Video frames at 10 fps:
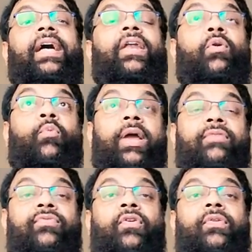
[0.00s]

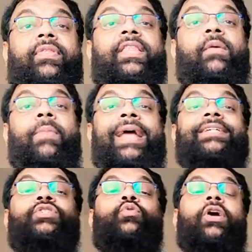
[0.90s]
required for the
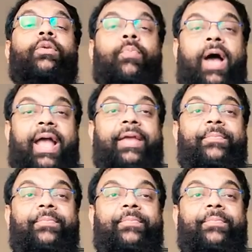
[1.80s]
matter to occupy.